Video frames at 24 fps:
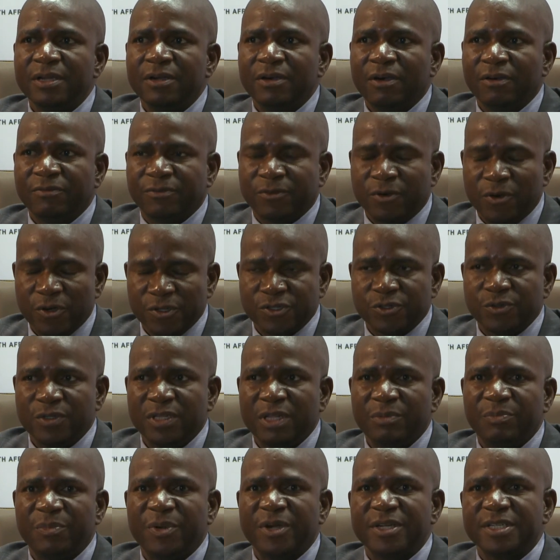of course to
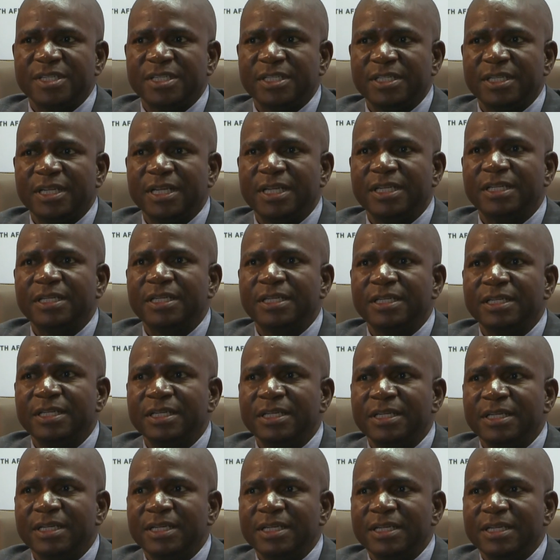the president
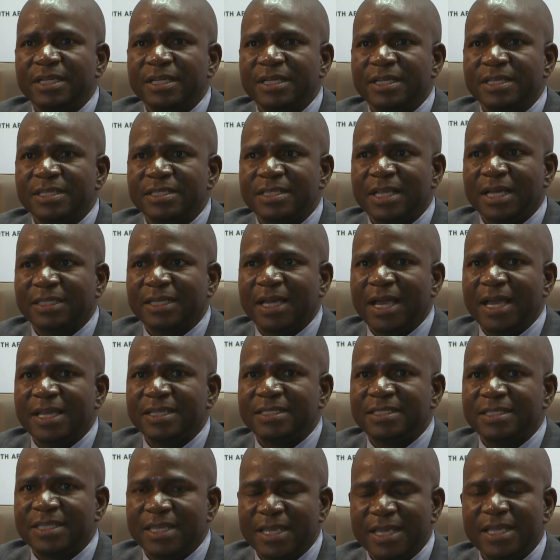is that
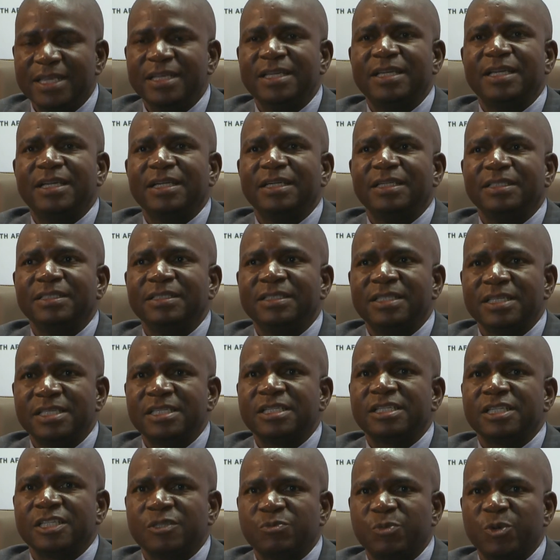I take
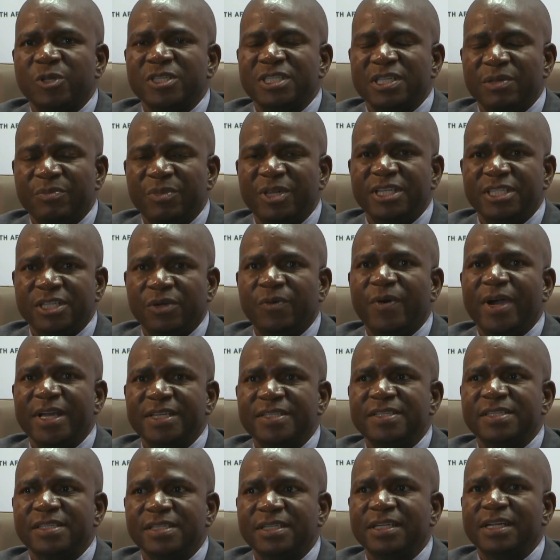this responsibility
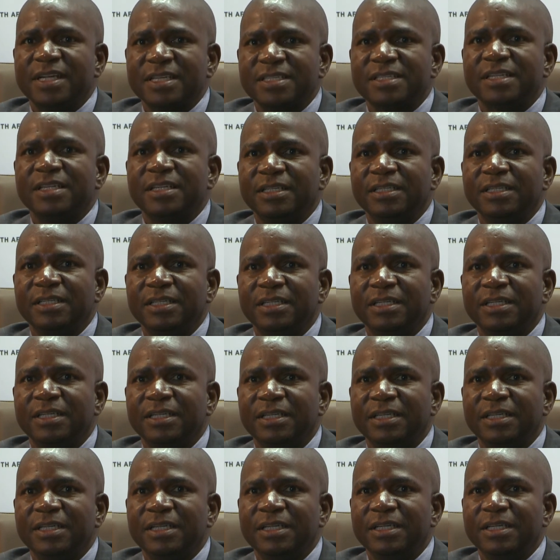quite seriously.
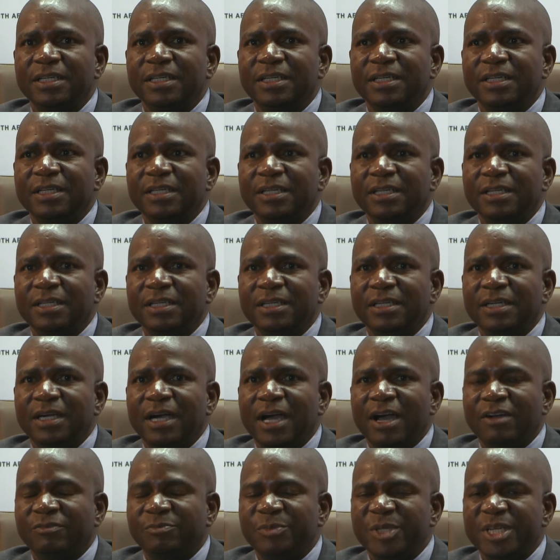
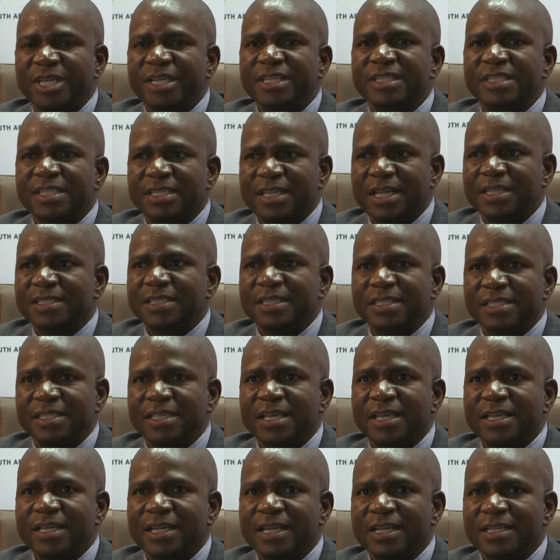I've been in state
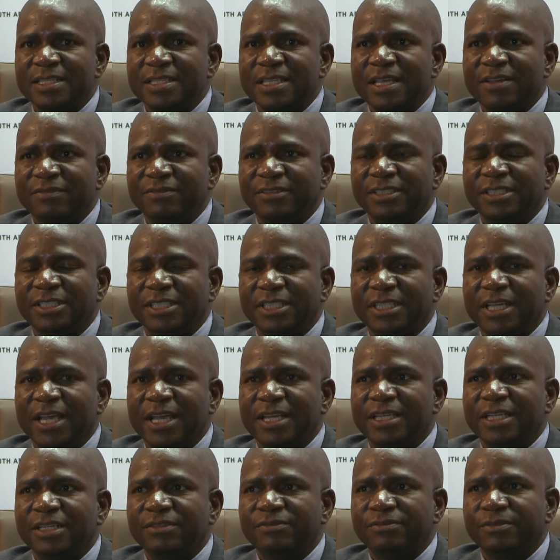essay, as they have
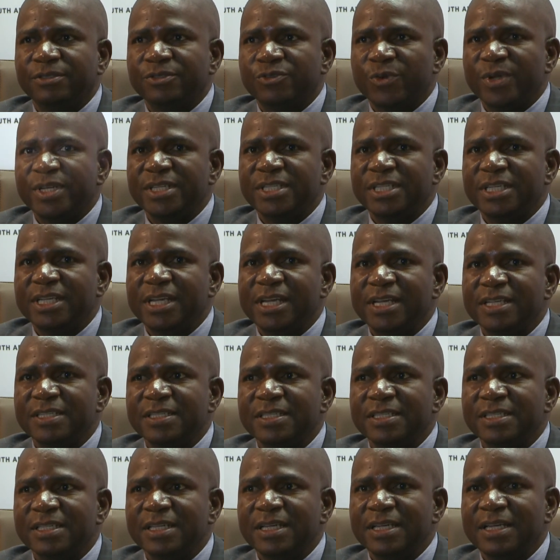indicated, for 20
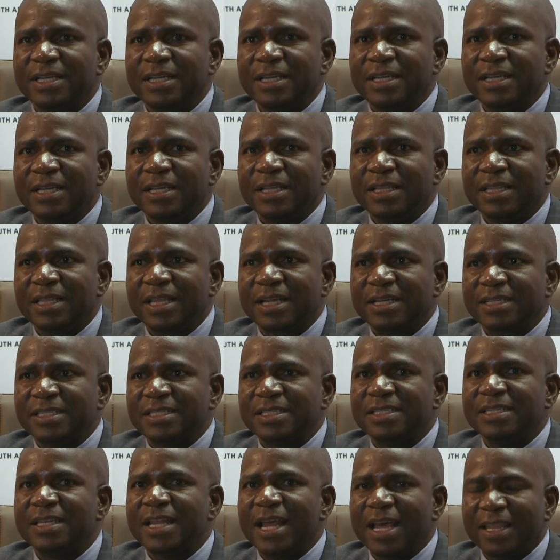years. There
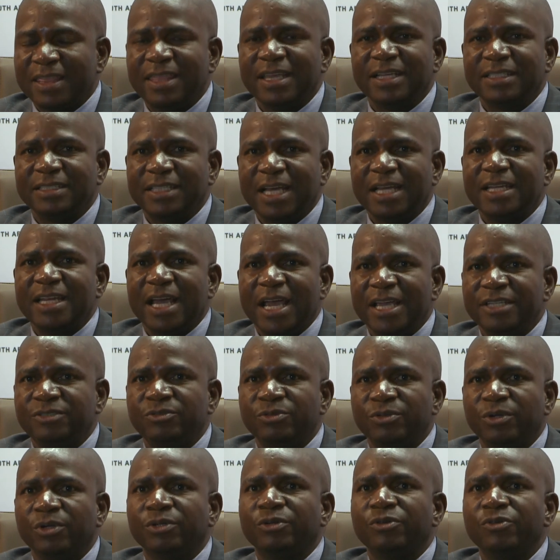is nothing that I
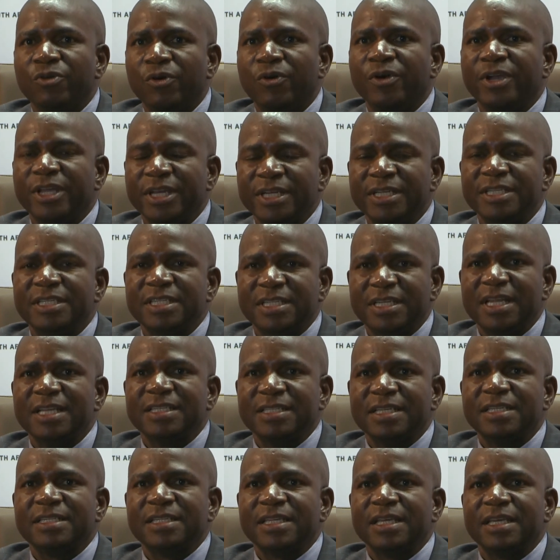do not know in
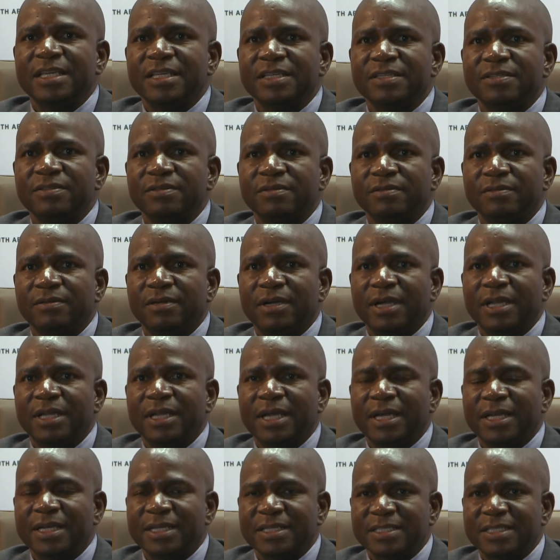state essay. So
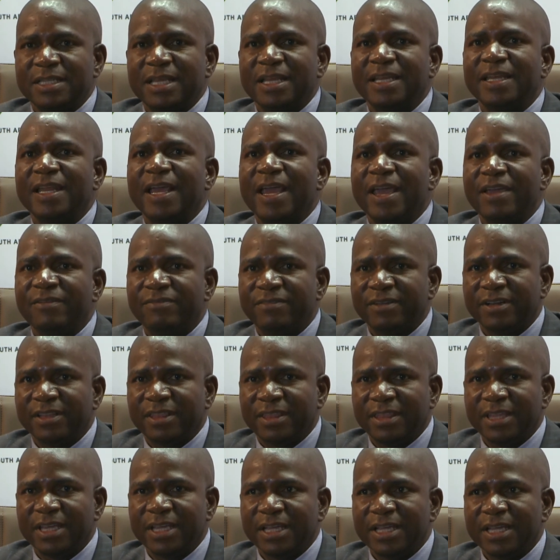I understand
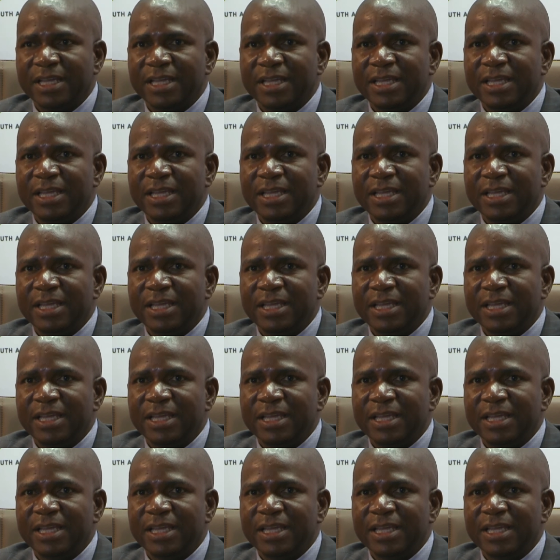everything.